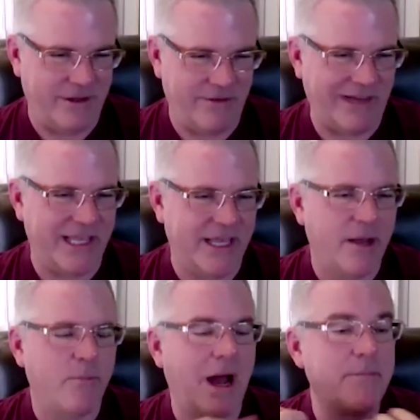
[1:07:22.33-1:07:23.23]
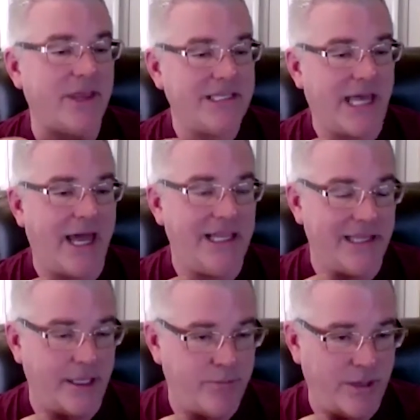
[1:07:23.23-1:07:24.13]
But my big thing is like, I
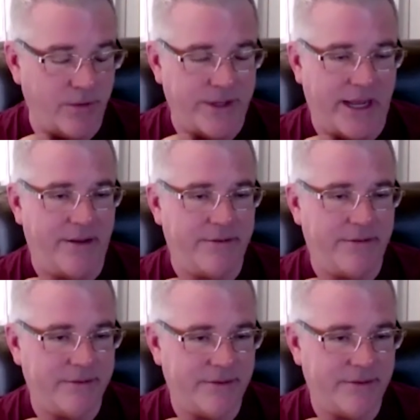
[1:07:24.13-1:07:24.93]
hate letting people down.